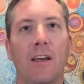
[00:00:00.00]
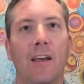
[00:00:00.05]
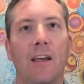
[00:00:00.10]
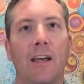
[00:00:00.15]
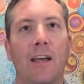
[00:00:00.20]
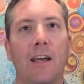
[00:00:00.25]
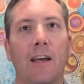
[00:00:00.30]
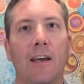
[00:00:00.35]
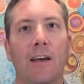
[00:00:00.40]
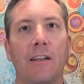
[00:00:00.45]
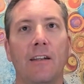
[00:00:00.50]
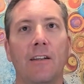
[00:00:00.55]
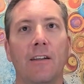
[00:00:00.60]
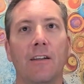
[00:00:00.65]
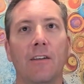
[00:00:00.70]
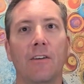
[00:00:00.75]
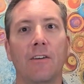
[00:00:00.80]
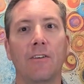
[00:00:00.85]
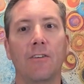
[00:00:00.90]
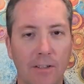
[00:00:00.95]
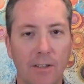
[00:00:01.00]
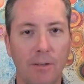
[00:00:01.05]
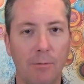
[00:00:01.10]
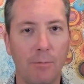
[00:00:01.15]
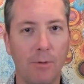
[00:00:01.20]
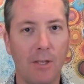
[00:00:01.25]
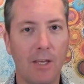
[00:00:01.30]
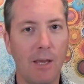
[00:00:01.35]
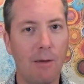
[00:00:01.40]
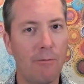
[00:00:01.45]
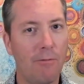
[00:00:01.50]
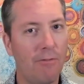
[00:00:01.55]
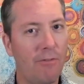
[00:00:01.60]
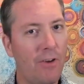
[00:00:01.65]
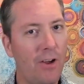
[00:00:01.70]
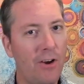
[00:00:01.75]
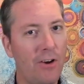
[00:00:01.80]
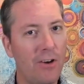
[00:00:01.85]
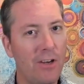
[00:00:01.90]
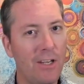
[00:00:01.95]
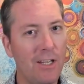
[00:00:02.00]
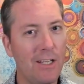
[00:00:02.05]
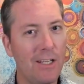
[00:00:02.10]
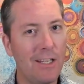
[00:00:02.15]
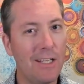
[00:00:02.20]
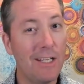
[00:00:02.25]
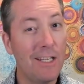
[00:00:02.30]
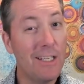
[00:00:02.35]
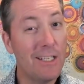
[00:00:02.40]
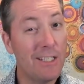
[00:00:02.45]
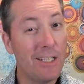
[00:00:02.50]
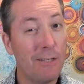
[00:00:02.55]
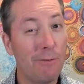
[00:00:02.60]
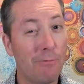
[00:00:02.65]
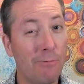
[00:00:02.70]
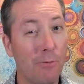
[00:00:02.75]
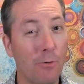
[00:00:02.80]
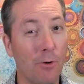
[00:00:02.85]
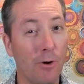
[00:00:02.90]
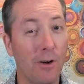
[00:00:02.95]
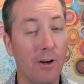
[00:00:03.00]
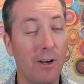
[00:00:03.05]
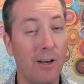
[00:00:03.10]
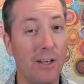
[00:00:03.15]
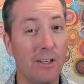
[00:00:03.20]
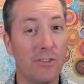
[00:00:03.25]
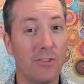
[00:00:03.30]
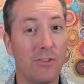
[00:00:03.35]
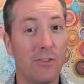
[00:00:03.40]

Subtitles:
And it became very easy for us